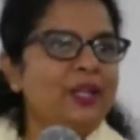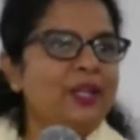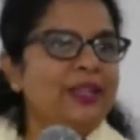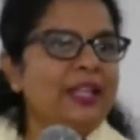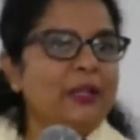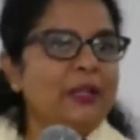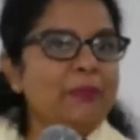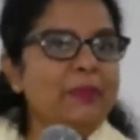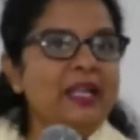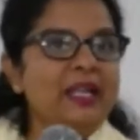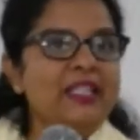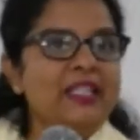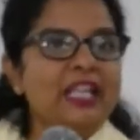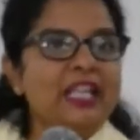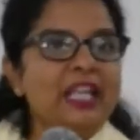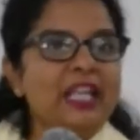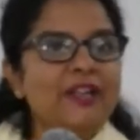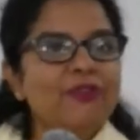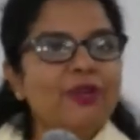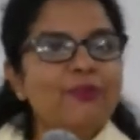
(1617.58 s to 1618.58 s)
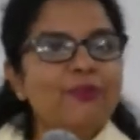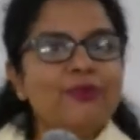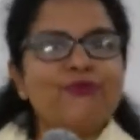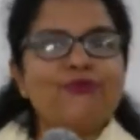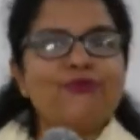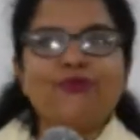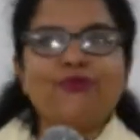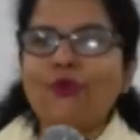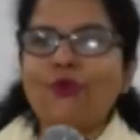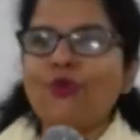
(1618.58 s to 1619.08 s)
That means even
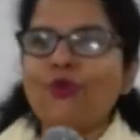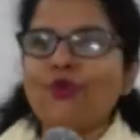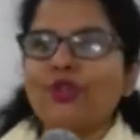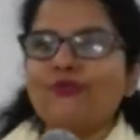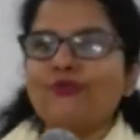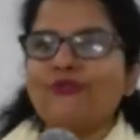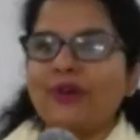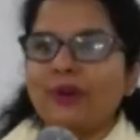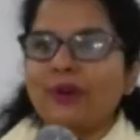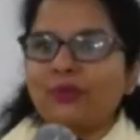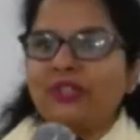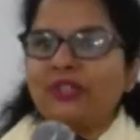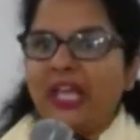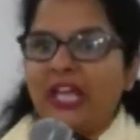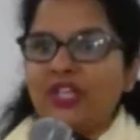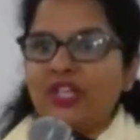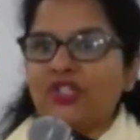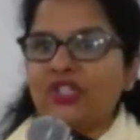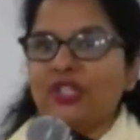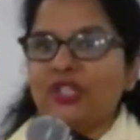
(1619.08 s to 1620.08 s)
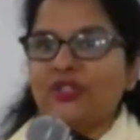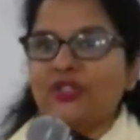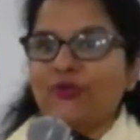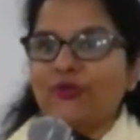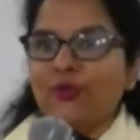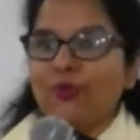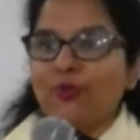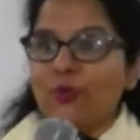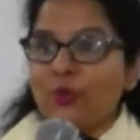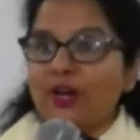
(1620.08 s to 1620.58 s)
before the foundations
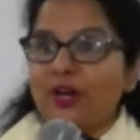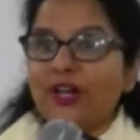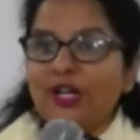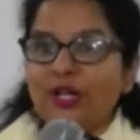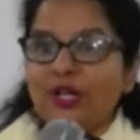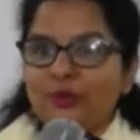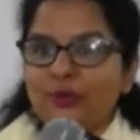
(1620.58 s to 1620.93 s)
of the world